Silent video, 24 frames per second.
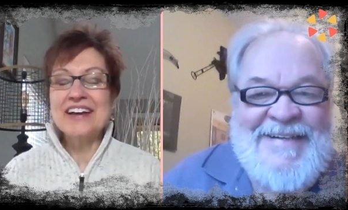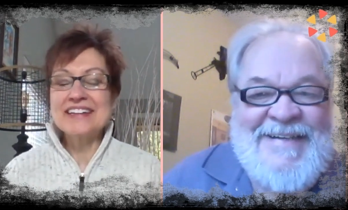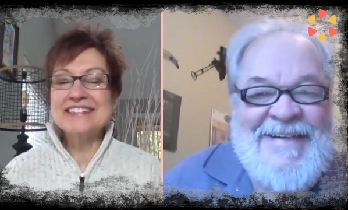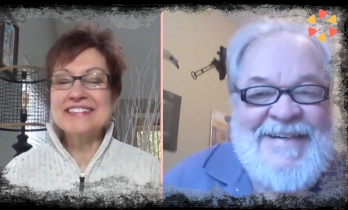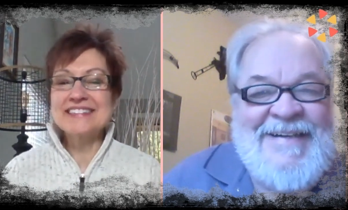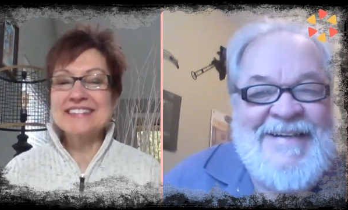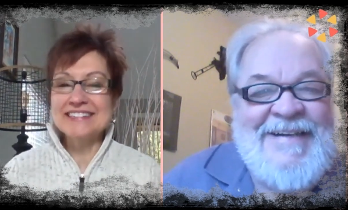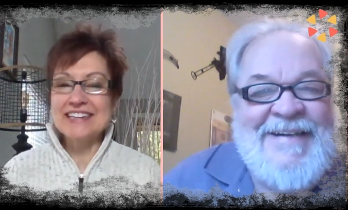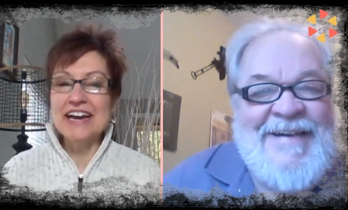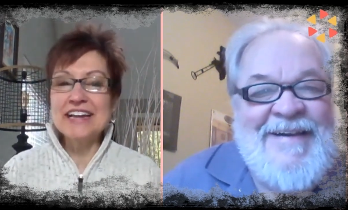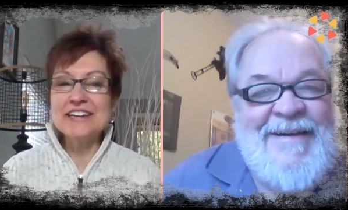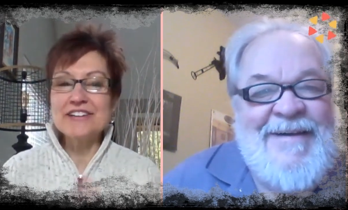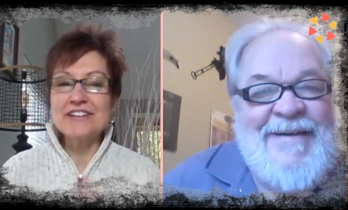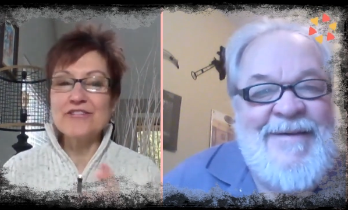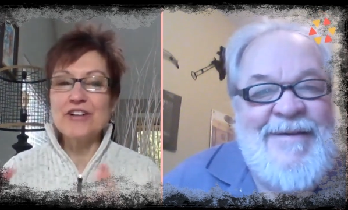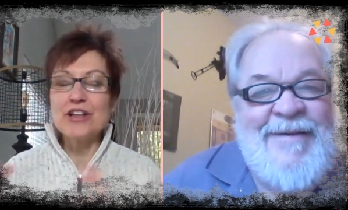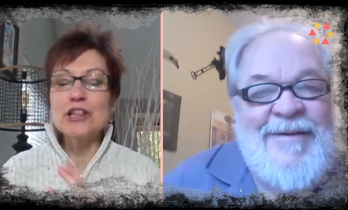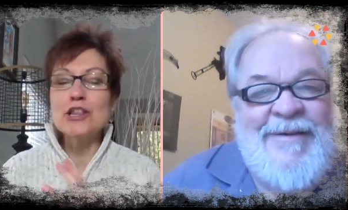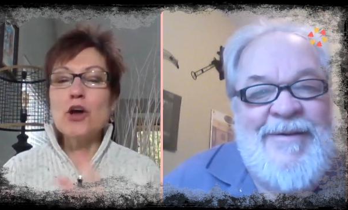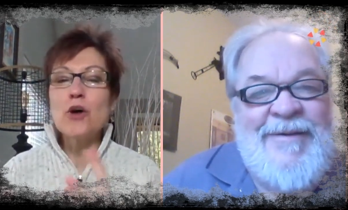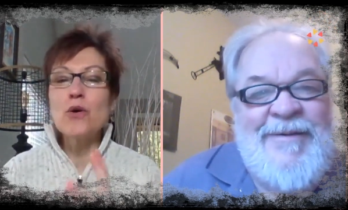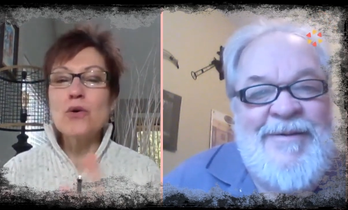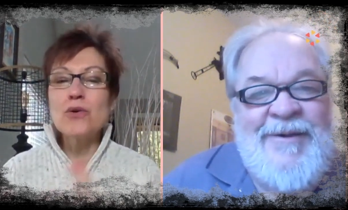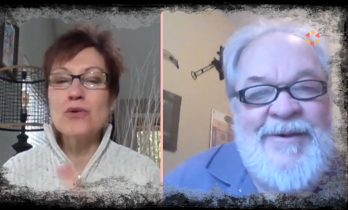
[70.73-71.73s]
Speaker 1: That's kind of a
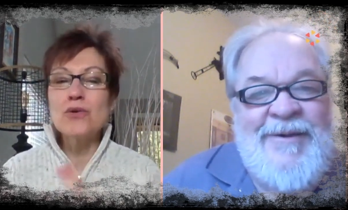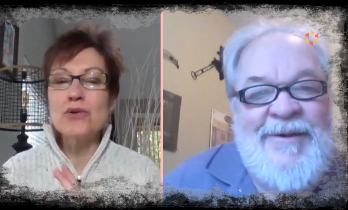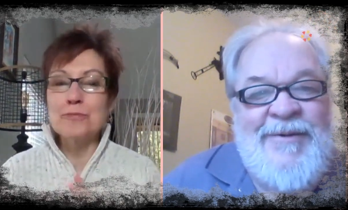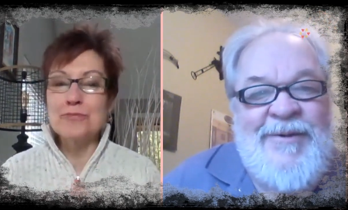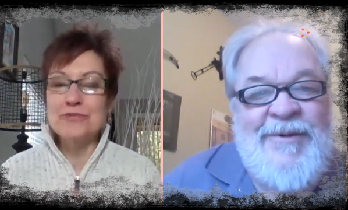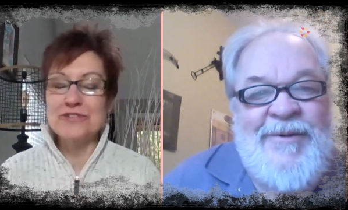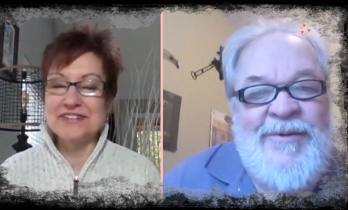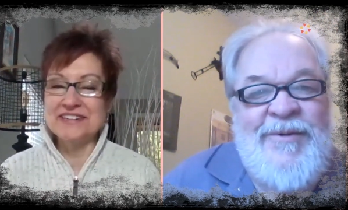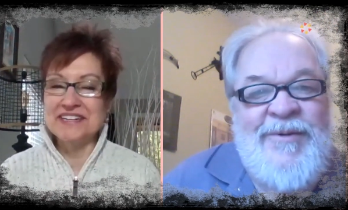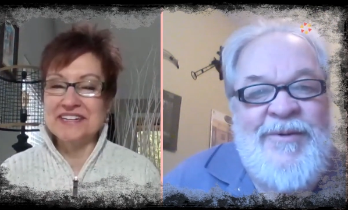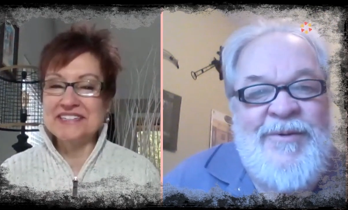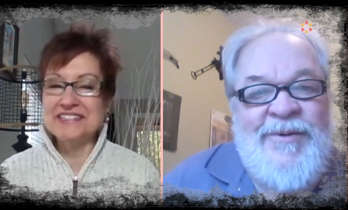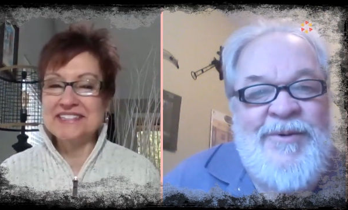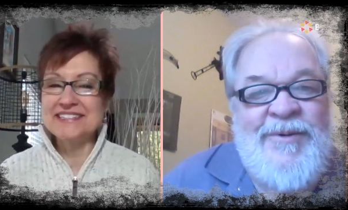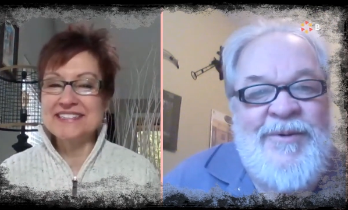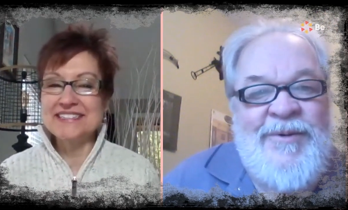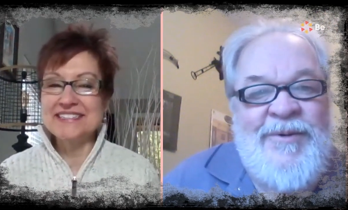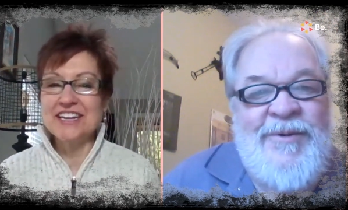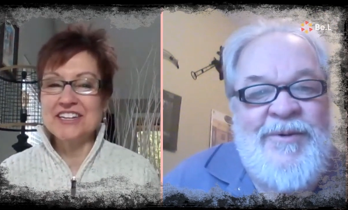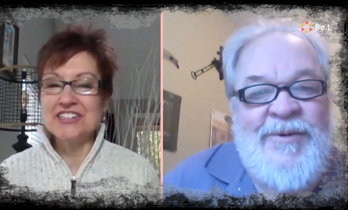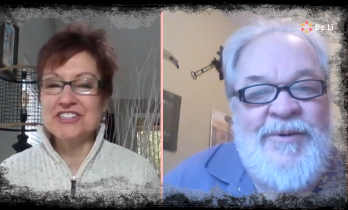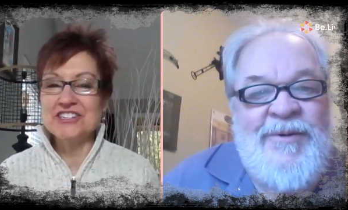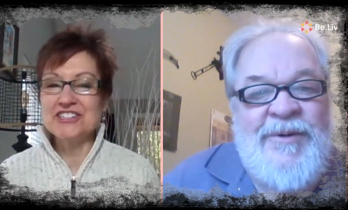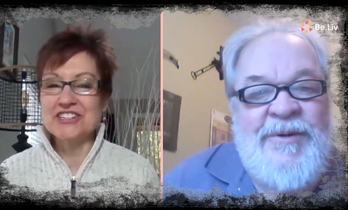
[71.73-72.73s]
local
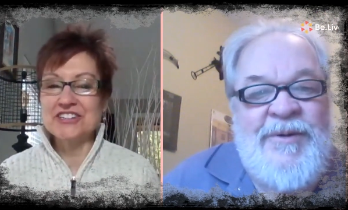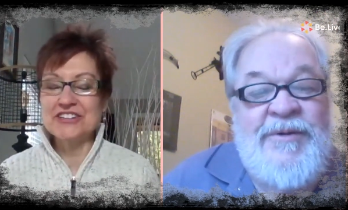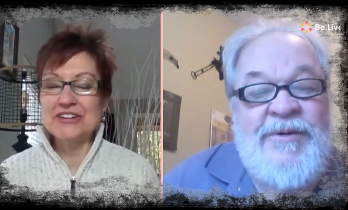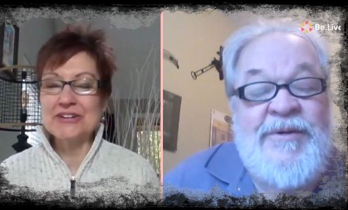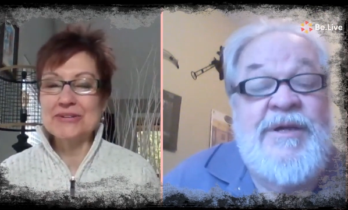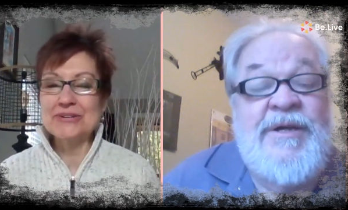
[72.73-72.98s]
pronunciation,